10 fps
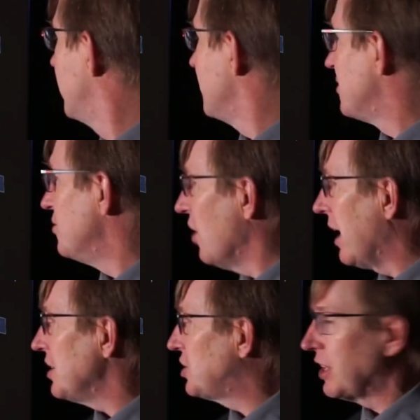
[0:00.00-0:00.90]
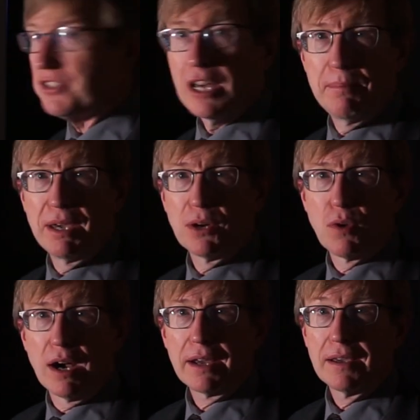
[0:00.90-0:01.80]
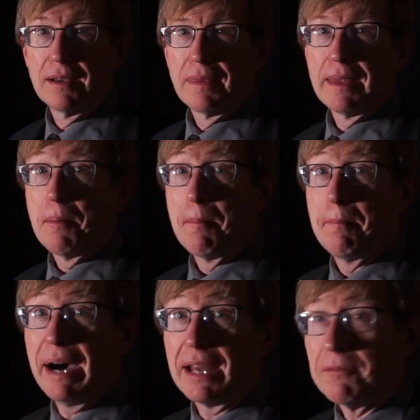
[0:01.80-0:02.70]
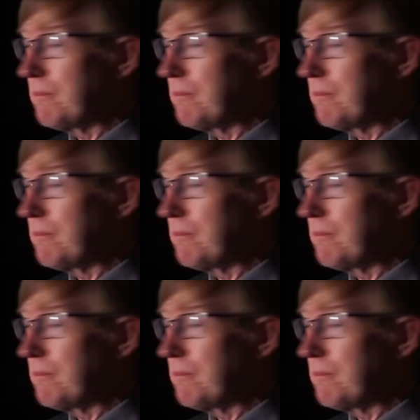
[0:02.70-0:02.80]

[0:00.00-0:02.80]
It's not just a big rock. But